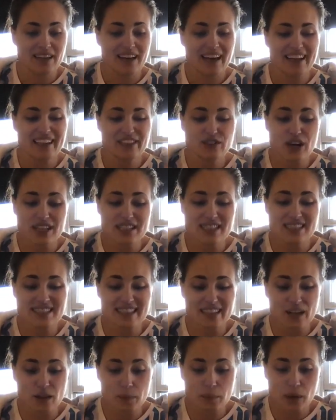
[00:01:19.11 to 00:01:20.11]
I draw
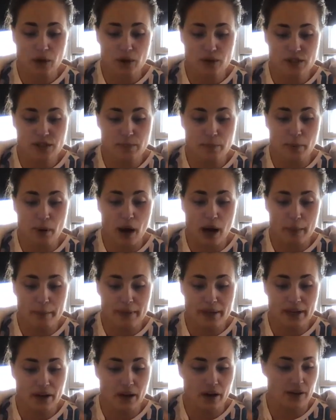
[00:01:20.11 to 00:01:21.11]
sailboats
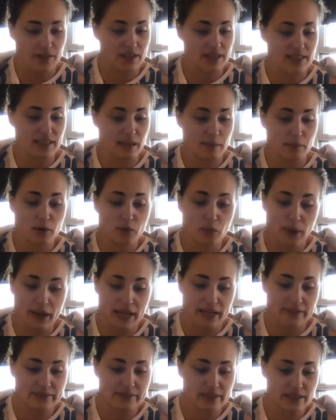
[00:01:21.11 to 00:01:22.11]
bobbing on the summer
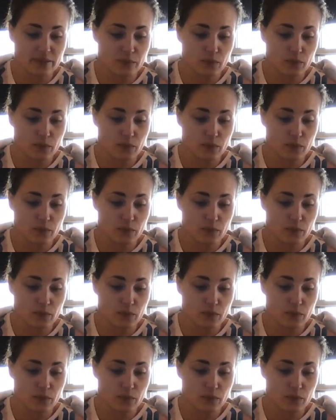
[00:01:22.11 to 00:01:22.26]
waves,